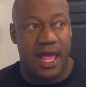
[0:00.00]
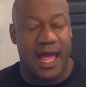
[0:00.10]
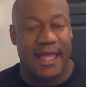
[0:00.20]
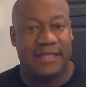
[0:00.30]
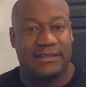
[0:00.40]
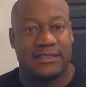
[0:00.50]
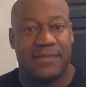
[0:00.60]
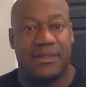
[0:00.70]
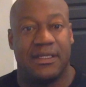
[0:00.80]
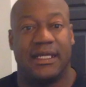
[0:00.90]
I kind of
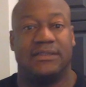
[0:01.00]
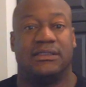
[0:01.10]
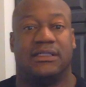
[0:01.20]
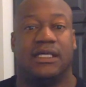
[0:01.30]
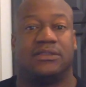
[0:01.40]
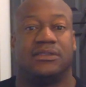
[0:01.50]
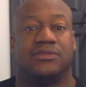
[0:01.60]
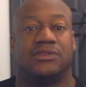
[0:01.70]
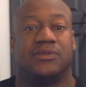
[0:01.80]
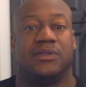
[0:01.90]
slept in late today, so
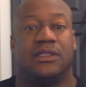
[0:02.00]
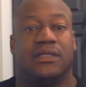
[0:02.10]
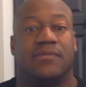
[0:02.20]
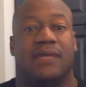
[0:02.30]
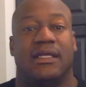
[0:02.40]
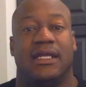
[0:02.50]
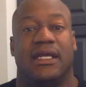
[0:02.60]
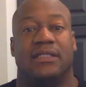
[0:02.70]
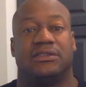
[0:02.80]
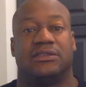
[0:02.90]
I'm just really getting my
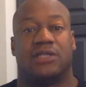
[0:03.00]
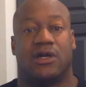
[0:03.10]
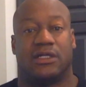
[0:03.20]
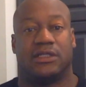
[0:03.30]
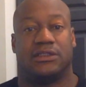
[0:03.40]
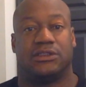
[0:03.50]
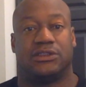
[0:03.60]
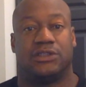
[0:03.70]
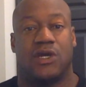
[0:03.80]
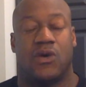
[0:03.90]
day started.
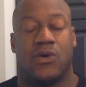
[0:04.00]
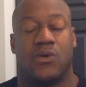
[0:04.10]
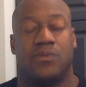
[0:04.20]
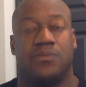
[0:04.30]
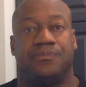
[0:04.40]
So,